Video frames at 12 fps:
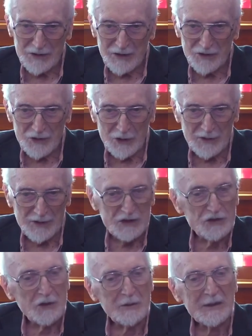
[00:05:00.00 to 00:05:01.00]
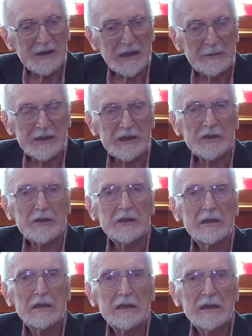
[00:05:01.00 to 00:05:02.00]
so eventually we came here
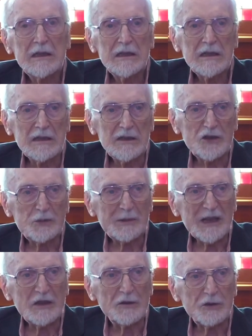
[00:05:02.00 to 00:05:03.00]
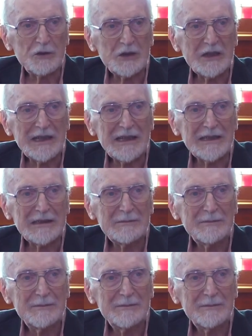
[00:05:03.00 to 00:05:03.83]
in the spring of 39.